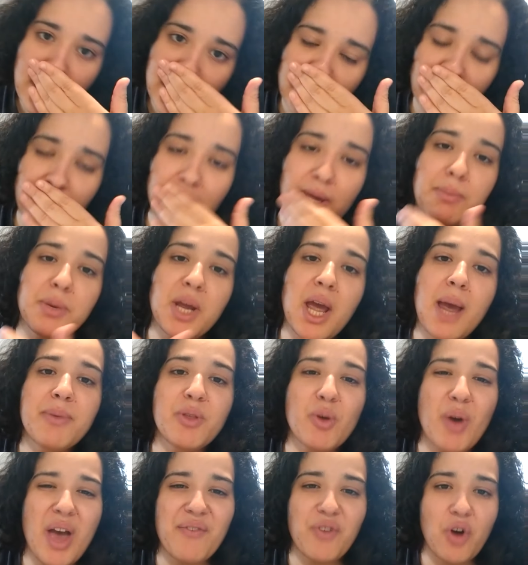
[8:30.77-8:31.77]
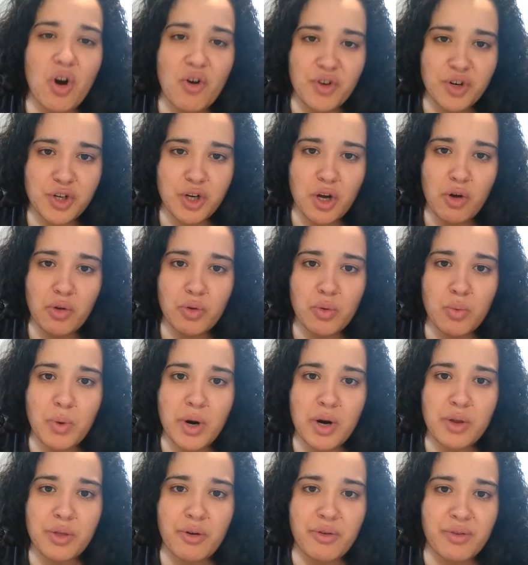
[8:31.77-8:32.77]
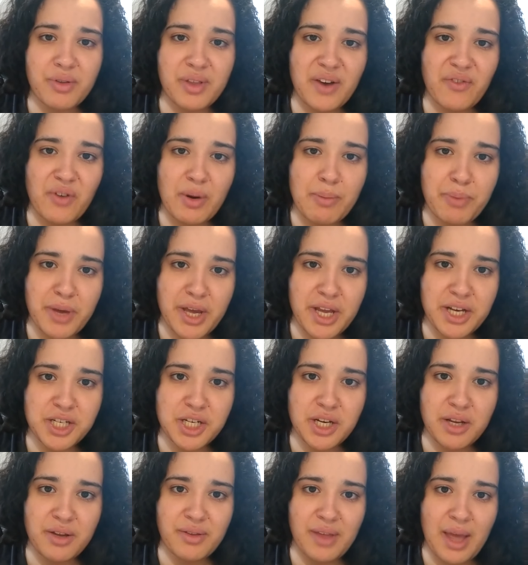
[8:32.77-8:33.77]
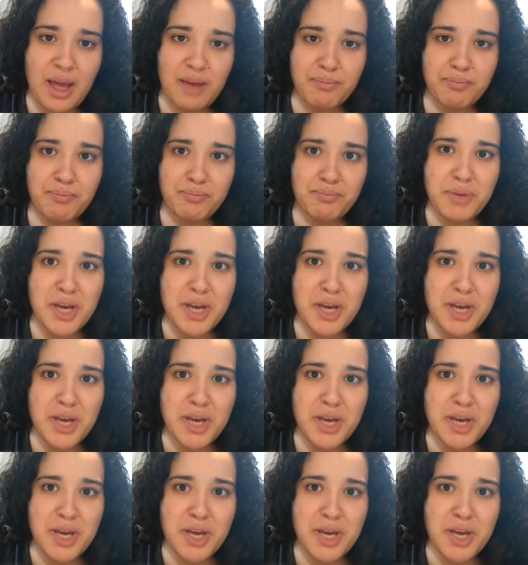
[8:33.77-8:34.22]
So sometimes you have overtones where there's different pitches that